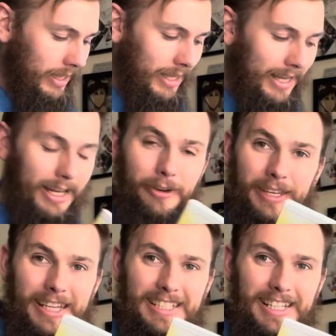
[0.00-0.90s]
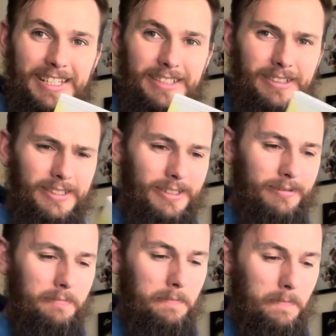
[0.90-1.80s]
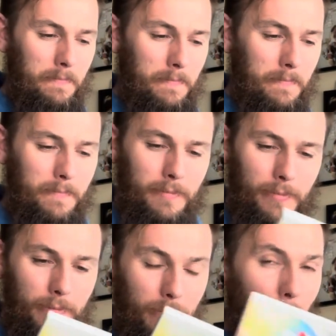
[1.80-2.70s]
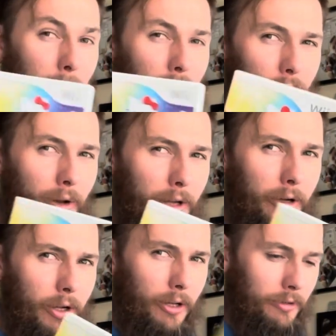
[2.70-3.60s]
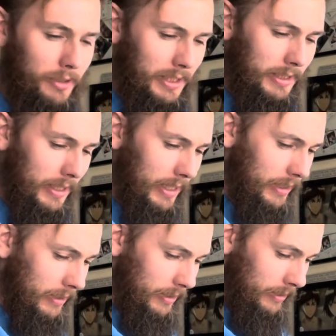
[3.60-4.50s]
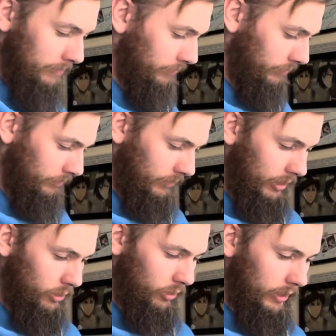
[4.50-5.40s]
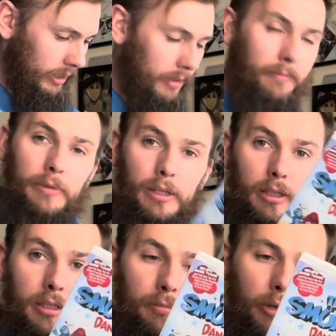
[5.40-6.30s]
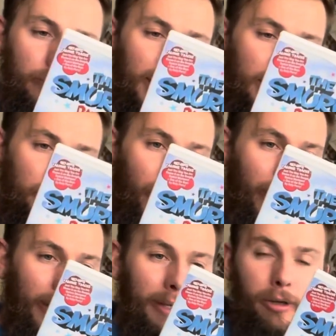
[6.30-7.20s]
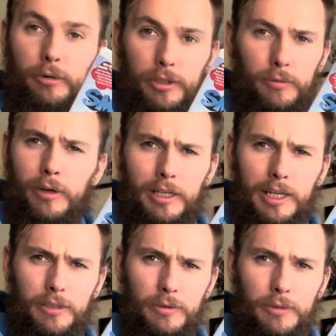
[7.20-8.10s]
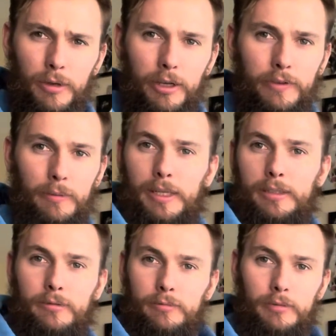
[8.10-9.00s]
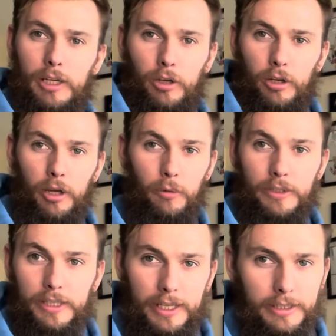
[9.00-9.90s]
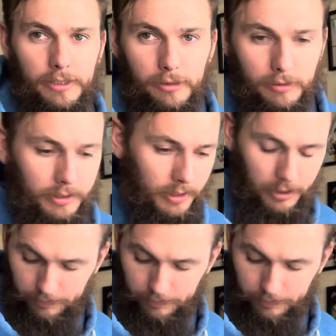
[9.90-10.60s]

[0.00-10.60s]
Hello Kitty Seasons, might know a little girl who's into that, enjoying that. Smurfs Dance Party, who doesn't want to dance with Smurfs? I mean, I look like one today, so let's go.